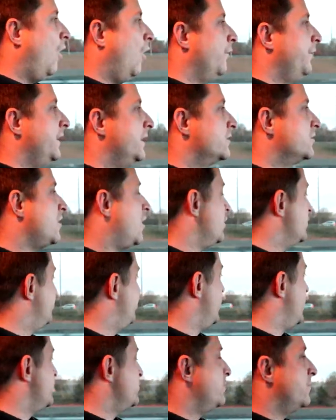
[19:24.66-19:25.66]
all the
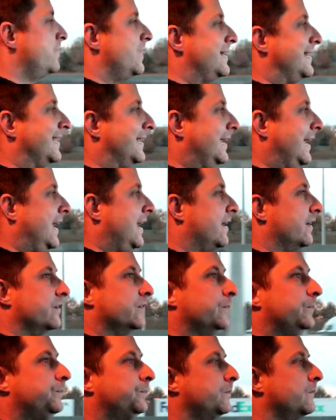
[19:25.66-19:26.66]
exhaust pressure that it can.
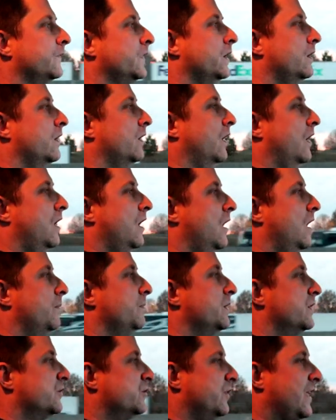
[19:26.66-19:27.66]

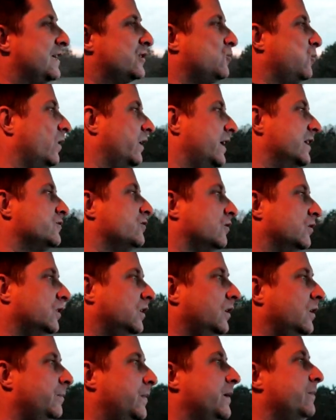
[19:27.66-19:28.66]
So that's where it gets a
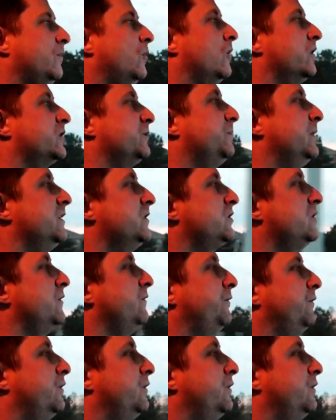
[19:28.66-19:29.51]
little bit more expensive